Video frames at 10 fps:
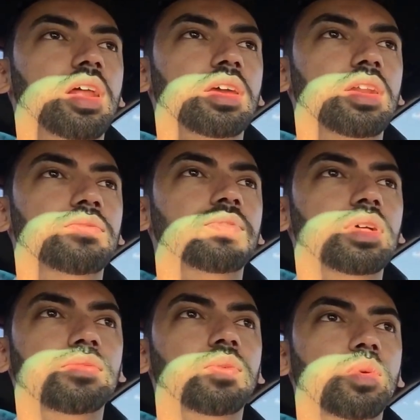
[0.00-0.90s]
of get a
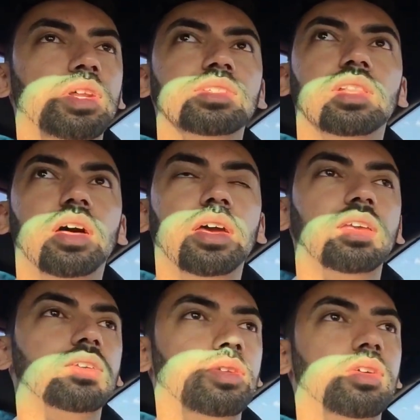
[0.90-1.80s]
feel for what it's
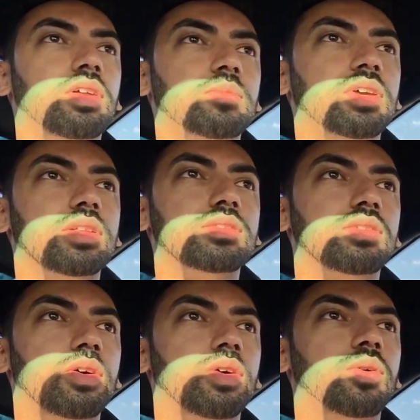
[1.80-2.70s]
like, you know what I mean?
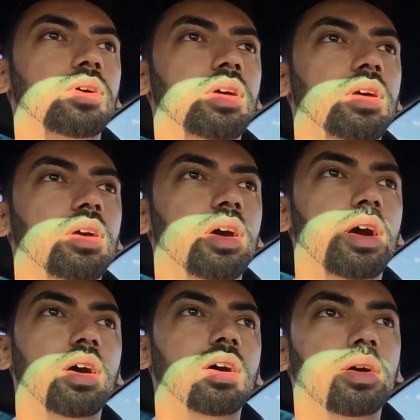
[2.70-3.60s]
So
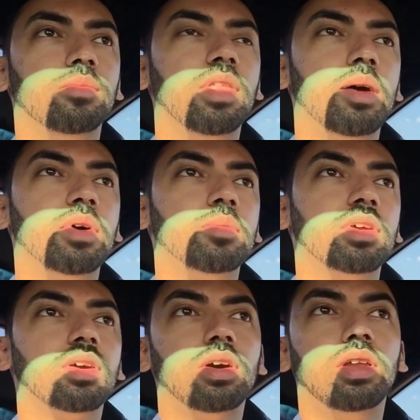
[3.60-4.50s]
that might
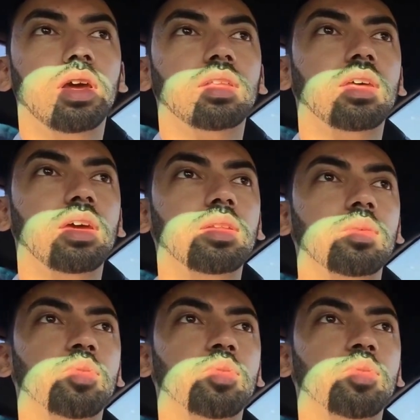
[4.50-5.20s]
be good, and then